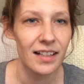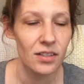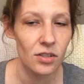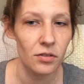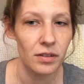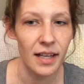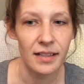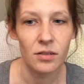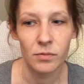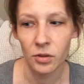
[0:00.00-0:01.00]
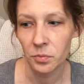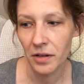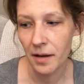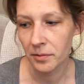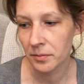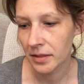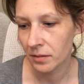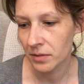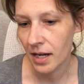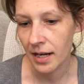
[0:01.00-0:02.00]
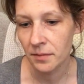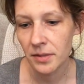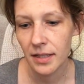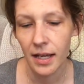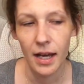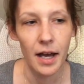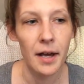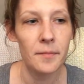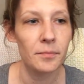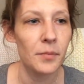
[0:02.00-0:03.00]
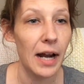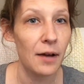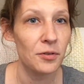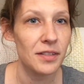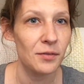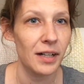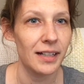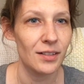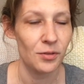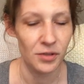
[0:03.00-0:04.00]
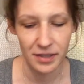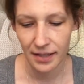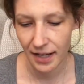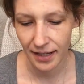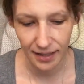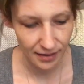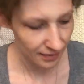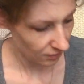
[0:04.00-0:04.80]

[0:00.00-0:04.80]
So that's a real problem sometimes. But I will see what I can source and